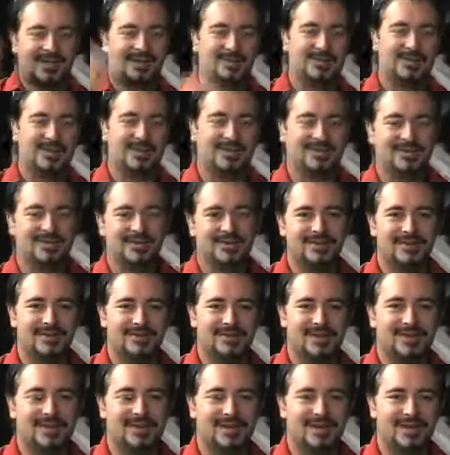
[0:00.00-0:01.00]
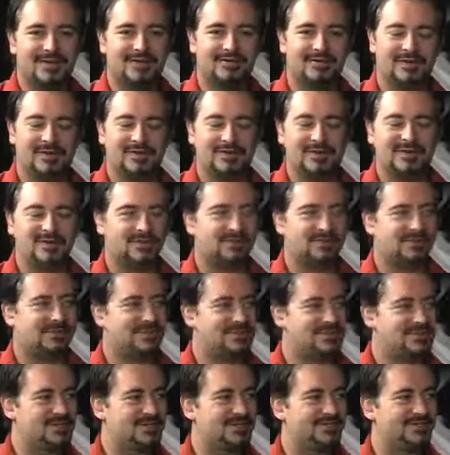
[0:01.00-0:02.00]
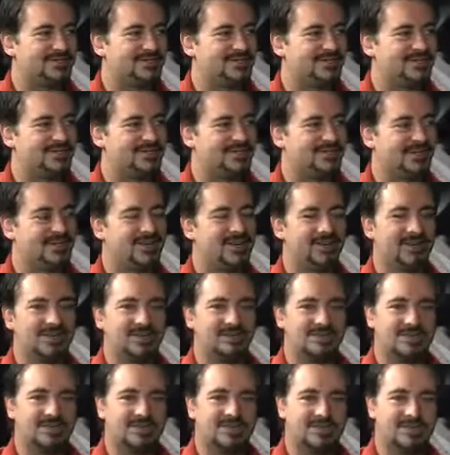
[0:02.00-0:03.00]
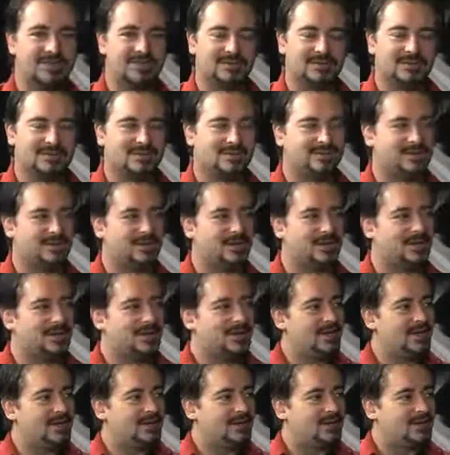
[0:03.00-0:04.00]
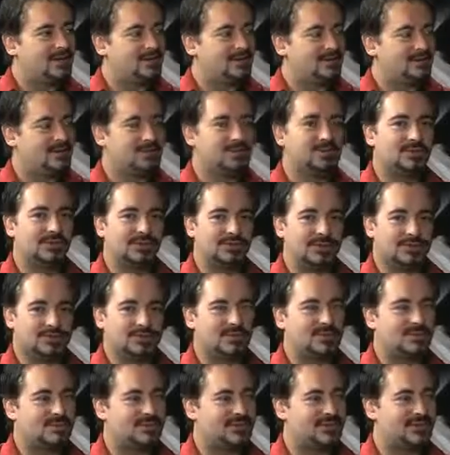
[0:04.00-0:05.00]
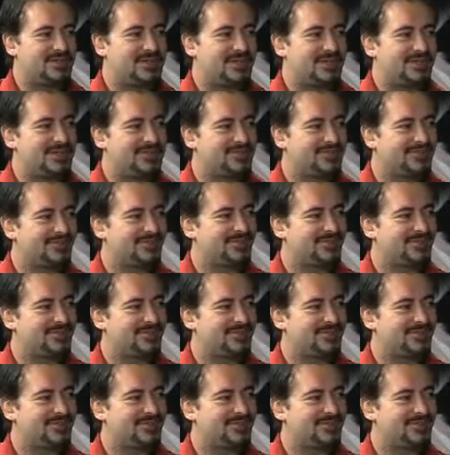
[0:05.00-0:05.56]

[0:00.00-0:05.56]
Hello again, guys. I have a wonderful pleasure here today. I'm sitting with Sulu 2.0,